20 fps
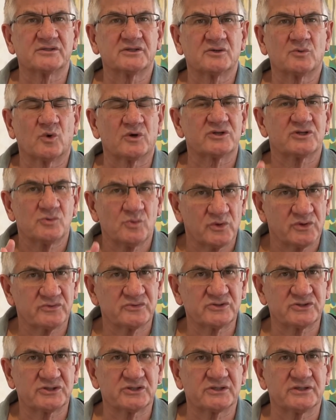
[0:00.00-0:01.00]
what do you want to
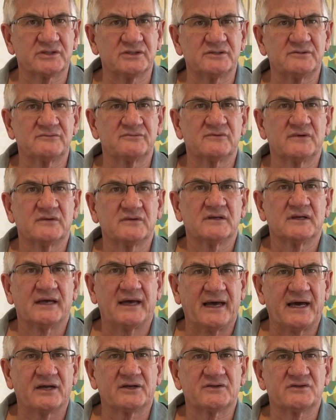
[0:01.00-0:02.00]
achieve
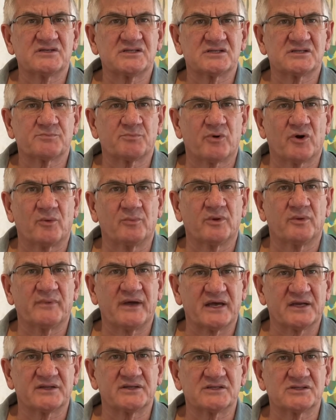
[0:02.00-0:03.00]
out of this problem,
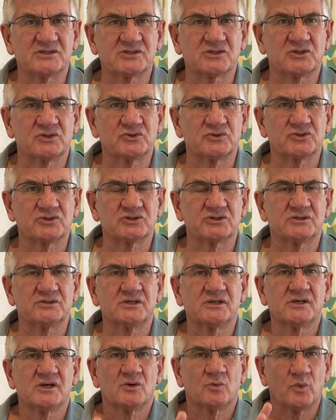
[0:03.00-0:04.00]
out of this solution,
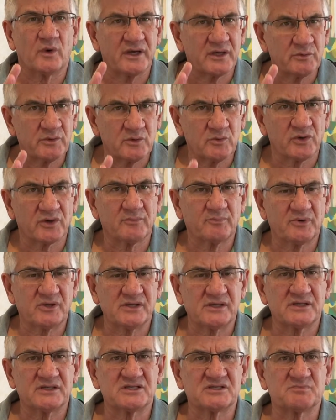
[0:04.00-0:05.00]
where do we want to be
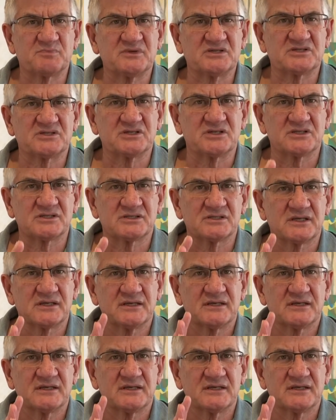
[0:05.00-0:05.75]
in this business?